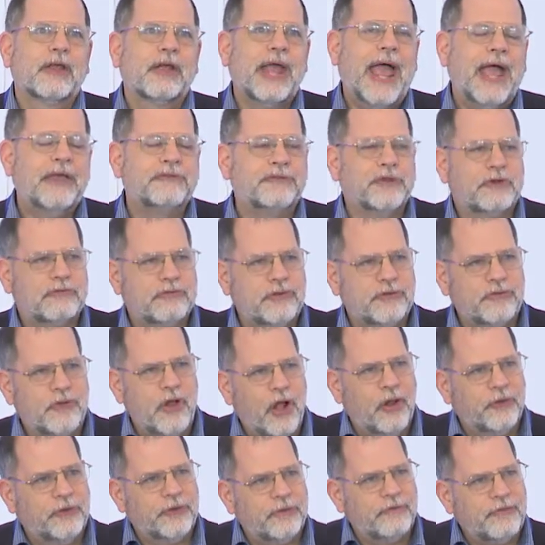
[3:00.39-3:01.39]
as a
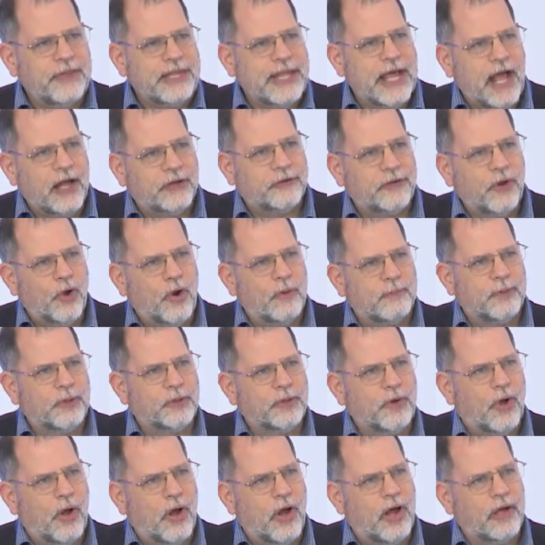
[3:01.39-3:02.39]
result of the October
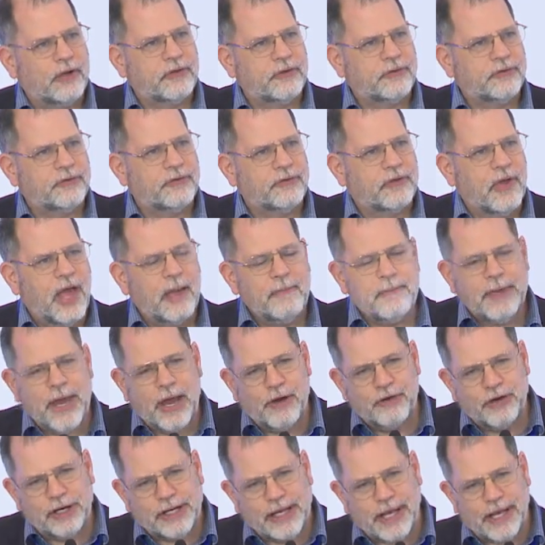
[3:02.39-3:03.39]
talks,
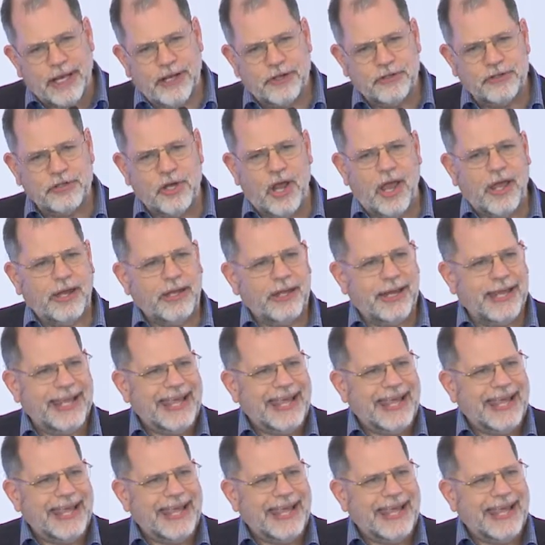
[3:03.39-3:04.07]
America and China